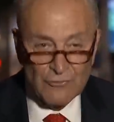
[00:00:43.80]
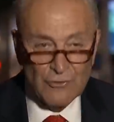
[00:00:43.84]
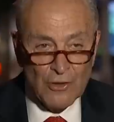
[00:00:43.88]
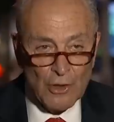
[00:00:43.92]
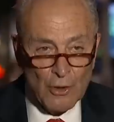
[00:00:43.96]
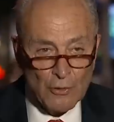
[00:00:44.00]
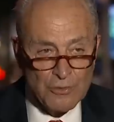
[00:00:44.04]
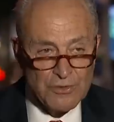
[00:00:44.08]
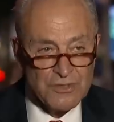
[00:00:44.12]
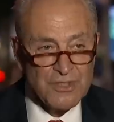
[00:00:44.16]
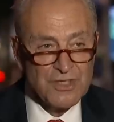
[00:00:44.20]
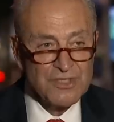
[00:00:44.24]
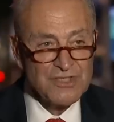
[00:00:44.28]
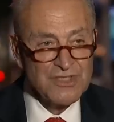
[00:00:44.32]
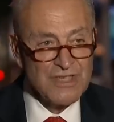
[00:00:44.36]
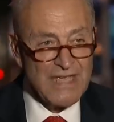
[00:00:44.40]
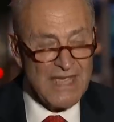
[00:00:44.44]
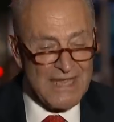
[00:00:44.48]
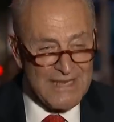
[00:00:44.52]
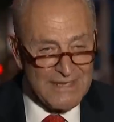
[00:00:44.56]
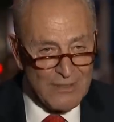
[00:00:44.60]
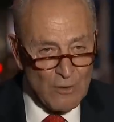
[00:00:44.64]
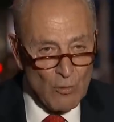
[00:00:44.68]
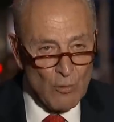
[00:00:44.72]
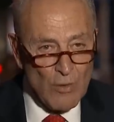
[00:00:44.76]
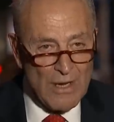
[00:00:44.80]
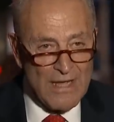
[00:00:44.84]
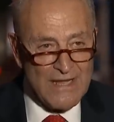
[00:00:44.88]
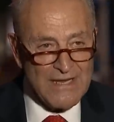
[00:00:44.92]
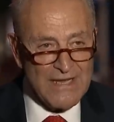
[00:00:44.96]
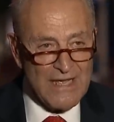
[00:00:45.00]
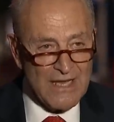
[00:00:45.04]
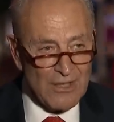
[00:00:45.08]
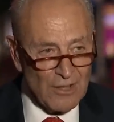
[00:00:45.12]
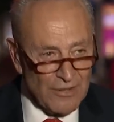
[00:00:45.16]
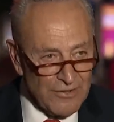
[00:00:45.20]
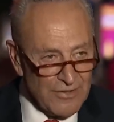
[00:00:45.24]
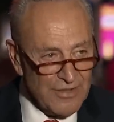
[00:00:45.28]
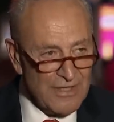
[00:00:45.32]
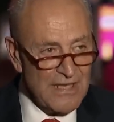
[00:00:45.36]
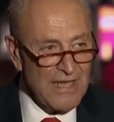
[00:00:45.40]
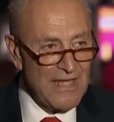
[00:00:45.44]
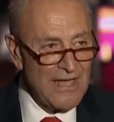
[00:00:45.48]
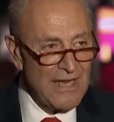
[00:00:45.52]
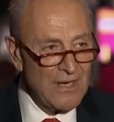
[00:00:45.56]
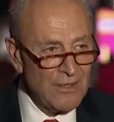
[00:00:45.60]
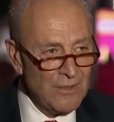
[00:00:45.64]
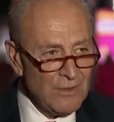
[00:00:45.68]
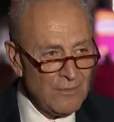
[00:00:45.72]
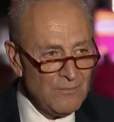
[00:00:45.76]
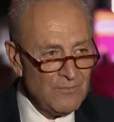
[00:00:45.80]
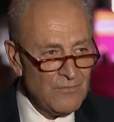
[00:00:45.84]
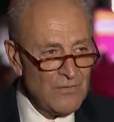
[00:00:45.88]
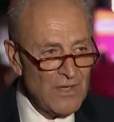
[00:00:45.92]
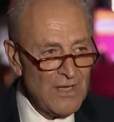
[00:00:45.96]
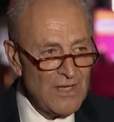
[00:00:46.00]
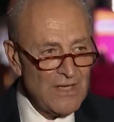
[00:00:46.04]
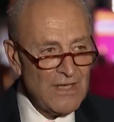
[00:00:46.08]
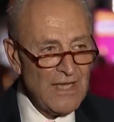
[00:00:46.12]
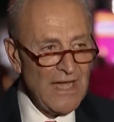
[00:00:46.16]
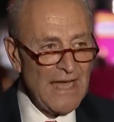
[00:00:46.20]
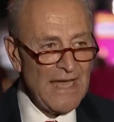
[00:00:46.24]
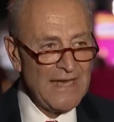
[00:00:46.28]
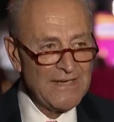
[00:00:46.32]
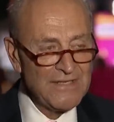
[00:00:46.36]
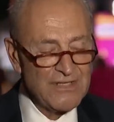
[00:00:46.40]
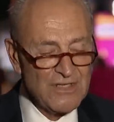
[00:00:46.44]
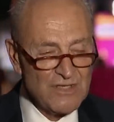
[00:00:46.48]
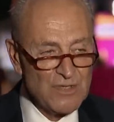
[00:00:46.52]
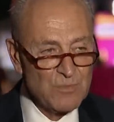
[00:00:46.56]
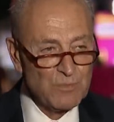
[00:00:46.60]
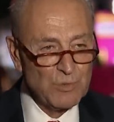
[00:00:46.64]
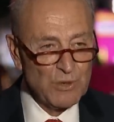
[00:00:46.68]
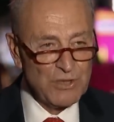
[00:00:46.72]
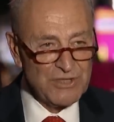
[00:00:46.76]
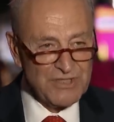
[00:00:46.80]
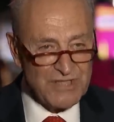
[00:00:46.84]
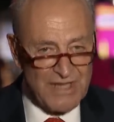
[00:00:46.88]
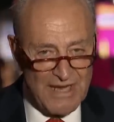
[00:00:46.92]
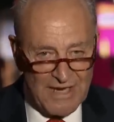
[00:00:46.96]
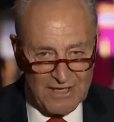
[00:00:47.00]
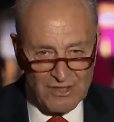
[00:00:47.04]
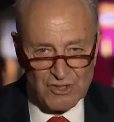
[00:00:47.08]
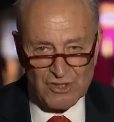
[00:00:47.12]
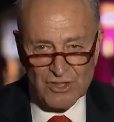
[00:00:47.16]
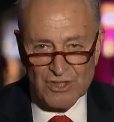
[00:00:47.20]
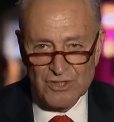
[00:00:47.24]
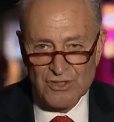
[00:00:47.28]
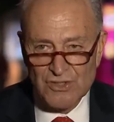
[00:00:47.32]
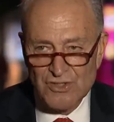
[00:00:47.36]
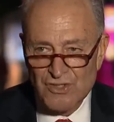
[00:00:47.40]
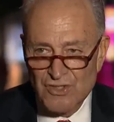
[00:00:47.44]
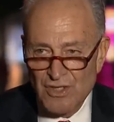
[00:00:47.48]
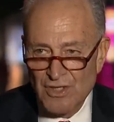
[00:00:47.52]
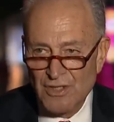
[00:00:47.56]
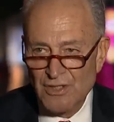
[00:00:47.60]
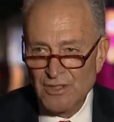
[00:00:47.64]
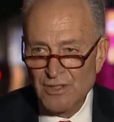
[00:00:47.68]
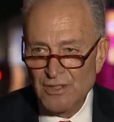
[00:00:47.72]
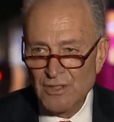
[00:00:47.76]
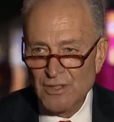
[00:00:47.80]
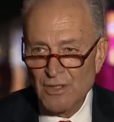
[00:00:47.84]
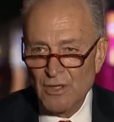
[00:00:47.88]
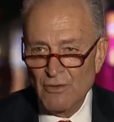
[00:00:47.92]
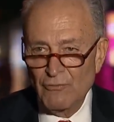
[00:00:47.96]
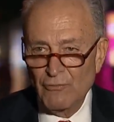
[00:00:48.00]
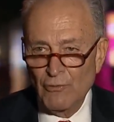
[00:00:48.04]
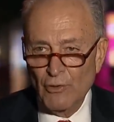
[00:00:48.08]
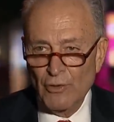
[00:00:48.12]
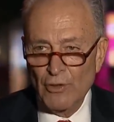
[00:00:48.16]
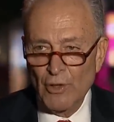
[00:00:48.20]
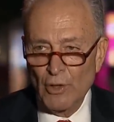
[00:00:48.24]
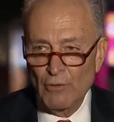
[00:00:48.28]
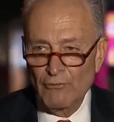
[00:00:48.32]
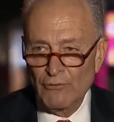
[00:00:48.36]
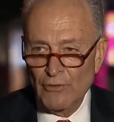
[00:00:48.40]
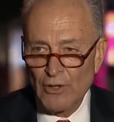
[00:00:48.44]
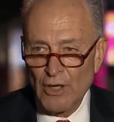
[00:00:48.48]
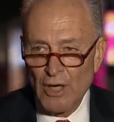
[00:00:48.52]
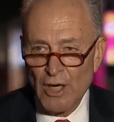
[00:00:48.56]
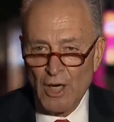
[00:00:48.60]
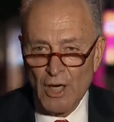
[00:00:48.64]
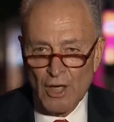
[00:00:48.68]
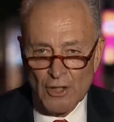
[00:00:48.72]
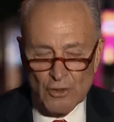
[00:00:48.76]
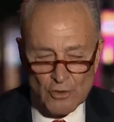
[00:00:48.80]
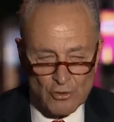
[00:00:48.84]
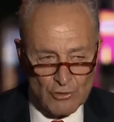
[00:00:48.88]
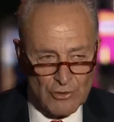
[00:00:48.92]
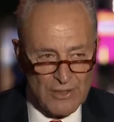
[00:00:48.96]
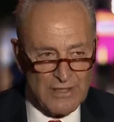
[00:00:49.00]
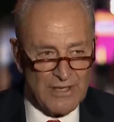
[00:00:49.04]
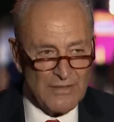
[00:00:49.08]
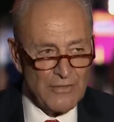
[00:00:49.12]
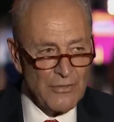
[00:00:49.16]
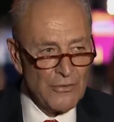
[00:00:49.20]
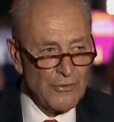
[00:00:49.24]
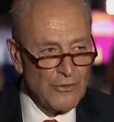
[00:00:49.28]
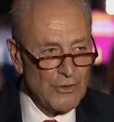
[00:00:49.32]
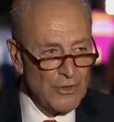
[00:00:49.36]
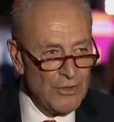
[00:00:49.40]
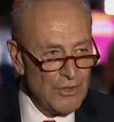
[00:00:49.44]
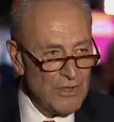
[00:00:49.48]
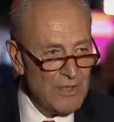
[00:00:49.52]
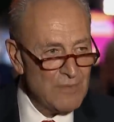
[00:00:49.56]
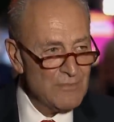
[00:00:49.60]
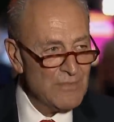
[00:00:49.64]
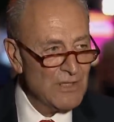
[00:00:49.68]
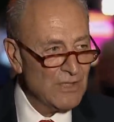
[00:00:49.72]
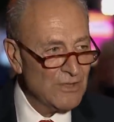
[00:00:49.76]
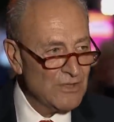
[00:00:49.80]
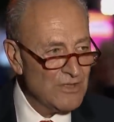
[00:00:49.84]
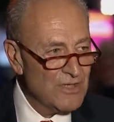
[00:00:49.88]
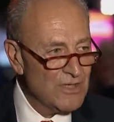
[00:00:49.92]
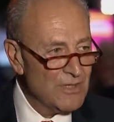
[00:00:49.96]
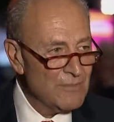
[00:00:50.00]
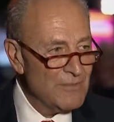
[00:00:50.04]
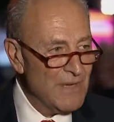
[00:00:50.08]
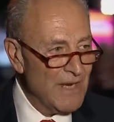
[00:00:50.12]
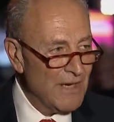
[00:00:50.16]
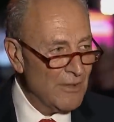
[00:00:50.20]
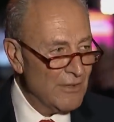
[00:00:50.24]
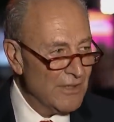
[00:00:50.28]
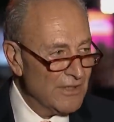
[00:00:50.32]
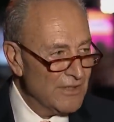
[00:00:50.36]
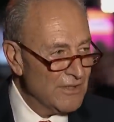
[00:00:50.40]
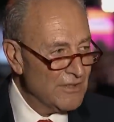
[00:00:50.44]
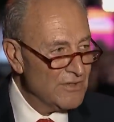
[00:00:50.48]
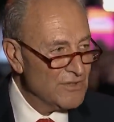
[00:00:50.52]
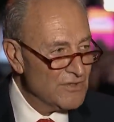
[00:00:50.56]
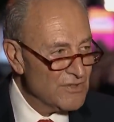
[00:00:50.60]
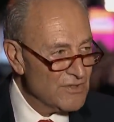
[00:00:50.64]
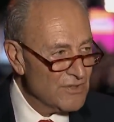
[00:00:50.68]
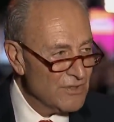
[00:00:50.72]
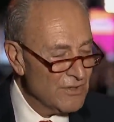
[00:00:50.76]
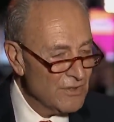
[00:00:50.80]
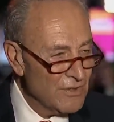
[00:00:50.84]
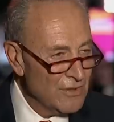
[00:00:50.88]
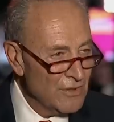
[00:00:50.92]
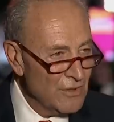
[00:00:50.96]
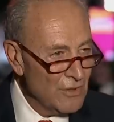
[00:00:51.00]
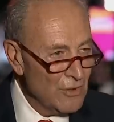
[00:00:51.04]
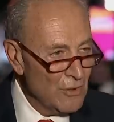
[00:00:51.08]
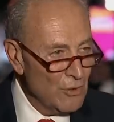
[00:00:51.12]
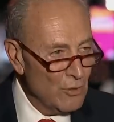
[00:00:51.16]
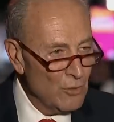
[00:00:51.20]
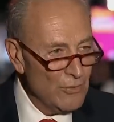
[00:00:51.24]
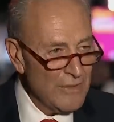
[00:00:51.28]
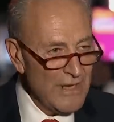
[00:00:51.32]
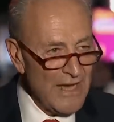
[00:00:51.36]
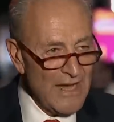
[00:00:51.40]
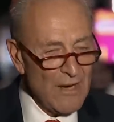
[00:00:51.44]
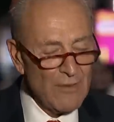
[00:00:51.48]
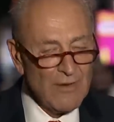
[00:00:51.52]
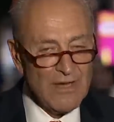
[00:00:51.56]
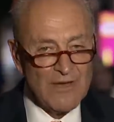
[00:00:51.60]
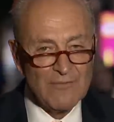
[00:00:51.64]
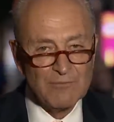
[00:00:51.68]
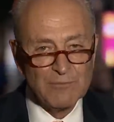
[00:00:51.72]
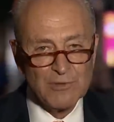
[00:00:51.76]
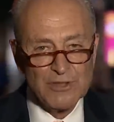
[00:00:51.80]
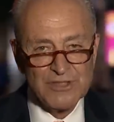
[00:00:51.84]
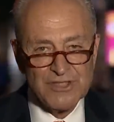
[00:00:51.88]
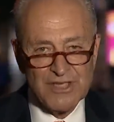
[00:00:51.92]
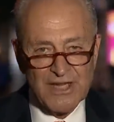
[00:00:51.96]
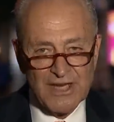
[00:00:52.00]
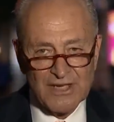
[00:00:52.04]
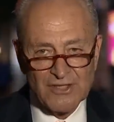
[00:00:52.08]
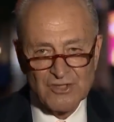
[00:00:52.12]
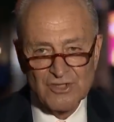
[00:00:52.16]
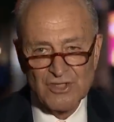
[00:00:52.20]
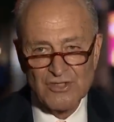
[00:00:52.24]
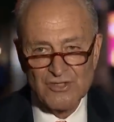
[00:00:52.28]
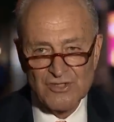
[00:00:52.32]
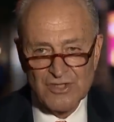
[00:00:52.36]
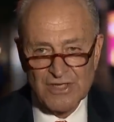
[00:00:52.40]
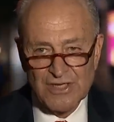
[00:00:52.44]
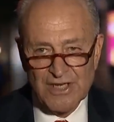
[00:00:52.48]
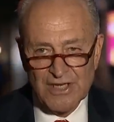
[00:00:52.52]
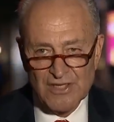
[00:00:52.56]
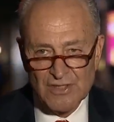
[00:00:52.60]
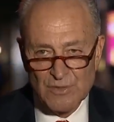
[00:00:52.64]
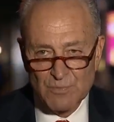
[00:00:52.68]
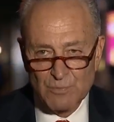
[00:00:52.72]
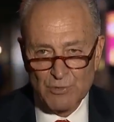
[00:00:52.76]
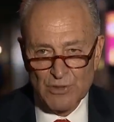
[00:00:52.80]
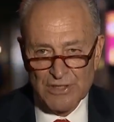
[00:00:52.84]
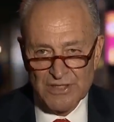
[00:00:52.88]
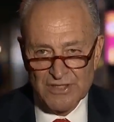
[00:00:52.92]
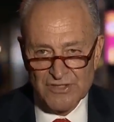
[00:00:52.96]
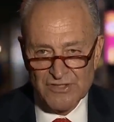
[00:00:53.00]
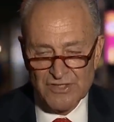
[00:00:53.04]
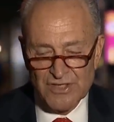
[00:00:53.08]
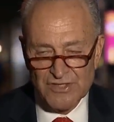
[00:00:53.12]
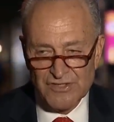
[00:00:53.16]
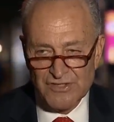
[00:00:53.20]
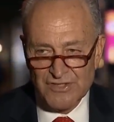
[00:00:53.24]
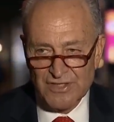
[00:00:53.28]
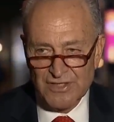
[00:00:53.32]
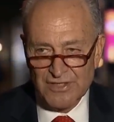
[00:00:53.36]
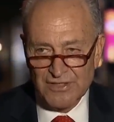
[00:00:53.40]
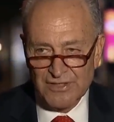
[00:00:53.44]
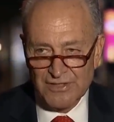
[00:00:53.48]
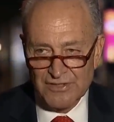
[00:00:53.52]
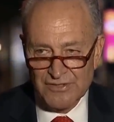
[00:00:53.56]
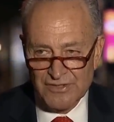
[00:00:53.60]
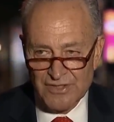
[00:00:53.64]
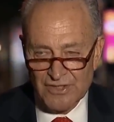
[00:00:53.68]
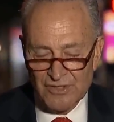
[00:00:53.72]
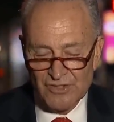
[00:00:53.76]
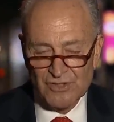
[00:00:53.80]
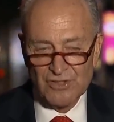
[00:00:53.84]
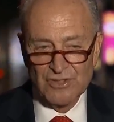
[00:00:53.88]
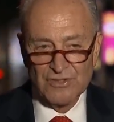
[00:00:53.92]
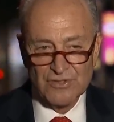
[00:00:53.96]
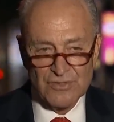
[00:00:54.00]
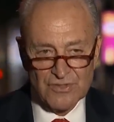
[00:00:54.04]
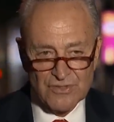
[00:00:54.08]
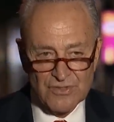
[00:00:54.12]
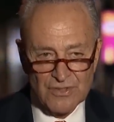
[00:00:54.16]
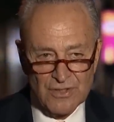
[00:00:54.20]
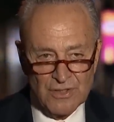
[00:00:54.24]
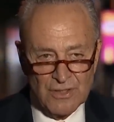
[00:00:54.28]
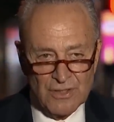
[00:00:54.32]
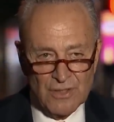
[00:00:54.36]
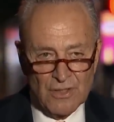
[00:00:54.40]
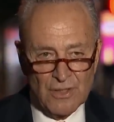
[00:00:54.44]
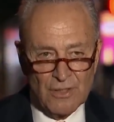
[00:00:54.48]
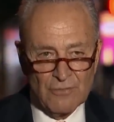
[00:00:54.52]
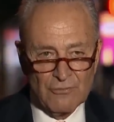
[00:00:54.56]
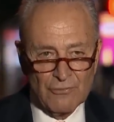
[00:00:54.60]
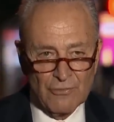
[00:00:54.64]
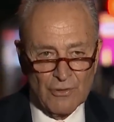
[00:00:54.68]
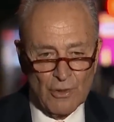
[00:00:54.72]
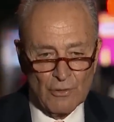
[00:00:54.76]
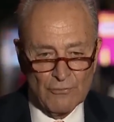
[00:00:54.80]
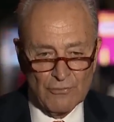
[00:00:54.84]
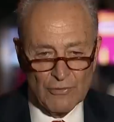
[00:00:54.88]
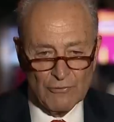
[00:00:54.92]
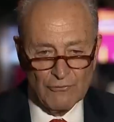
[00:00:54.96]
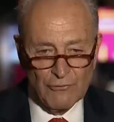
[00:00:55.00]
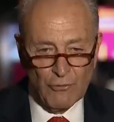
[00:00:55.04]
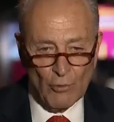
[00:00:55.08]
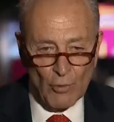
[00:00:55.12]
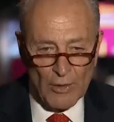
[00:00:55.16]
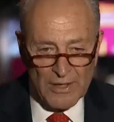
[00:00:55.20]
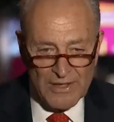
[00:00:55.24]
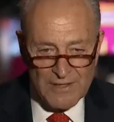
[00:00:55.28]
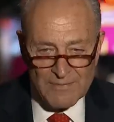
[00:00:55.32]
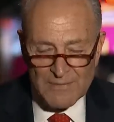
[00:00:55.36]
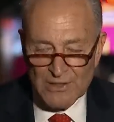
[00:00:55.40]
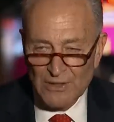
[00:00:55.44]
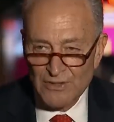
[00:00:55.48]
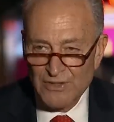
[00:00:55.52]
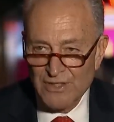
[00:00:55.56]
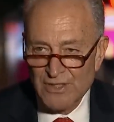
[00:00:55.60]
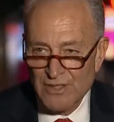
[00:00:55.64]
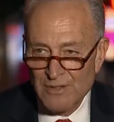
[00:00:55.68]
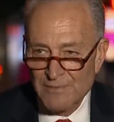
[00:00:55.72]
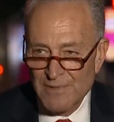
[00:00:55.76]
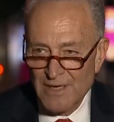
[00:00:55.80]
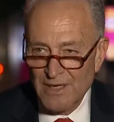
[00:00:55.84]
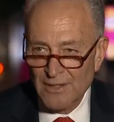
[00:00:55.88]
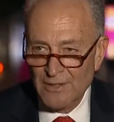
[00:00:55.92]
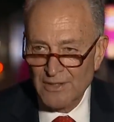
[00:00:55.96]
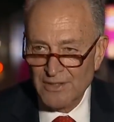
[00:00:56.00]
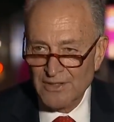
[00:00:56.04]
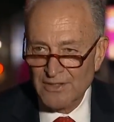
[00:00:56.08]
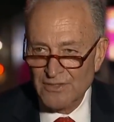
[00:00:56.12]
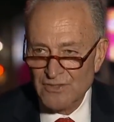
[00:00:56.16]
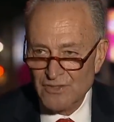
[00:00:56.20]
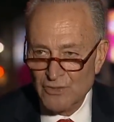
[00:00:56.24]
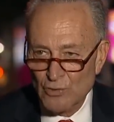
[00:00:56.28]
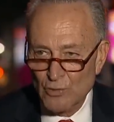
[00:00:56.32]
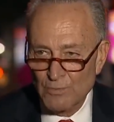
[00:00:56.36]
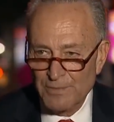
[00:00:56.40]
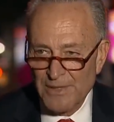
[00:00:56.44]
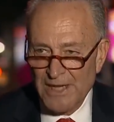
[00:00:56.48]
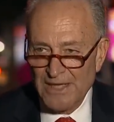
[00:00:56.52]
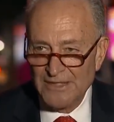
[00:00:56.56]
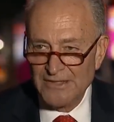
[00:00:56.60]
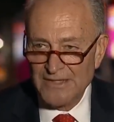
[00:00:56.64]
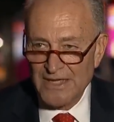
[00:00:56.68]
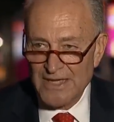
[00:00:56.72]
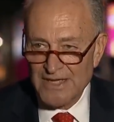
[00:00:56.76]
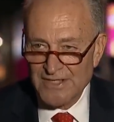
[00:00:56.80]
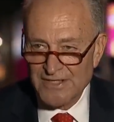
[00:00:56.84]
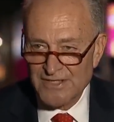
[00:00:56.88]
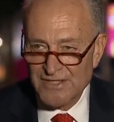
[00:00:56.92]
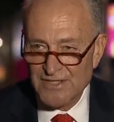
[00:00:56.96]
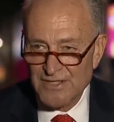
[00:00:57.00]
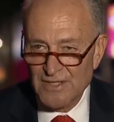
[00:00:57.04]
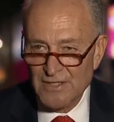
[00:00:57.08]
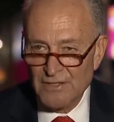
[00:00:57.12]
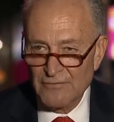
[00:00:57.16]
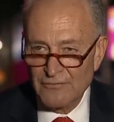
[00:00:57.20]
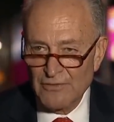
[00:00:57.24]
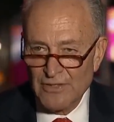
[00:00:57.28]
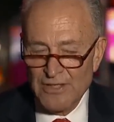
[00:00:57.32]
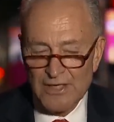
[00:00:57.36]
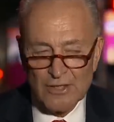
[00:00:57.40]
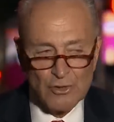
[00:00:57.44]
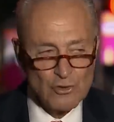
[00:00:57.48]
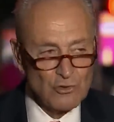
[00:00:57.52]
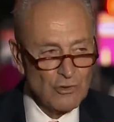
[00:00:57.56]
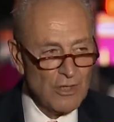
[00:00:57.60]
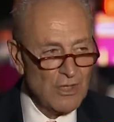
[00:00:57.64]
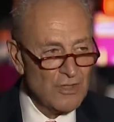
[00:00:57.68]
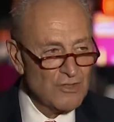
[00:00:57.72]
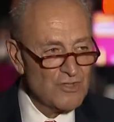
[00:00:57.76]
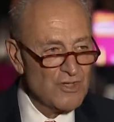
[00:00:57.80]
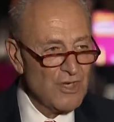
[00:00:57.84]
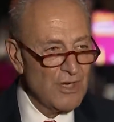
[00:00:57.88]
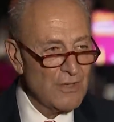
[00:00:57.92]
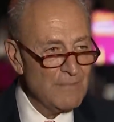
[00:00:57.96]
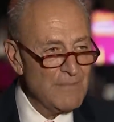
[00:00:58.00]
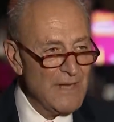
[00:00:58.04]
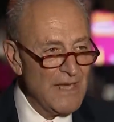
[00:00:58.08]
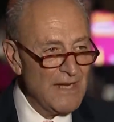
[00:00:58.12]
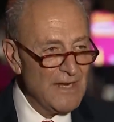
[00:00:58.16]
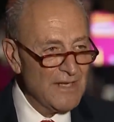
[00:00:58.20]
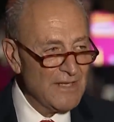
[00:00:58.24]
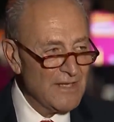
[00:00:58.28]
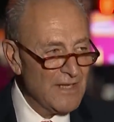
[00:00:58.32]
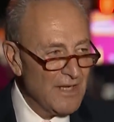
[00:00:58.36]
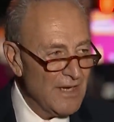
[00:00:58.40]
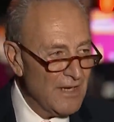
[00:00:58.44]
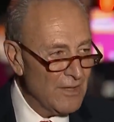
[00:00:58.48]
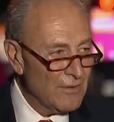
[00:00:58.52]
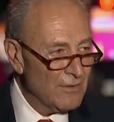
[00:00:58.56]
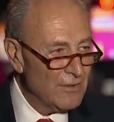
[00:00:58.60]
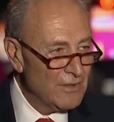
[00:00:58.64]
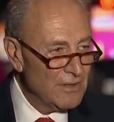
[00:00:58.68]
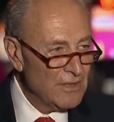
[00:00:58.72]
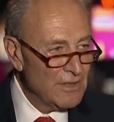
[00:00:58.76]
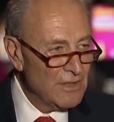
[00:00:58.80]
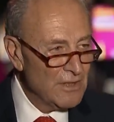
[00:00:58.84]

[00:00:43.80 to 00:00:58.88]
a vote to take away health care and its protections for over 130 million Americans who now have protections against pre-existing conditions. For over 40 million Americans who pay less for their drugs on Medicare,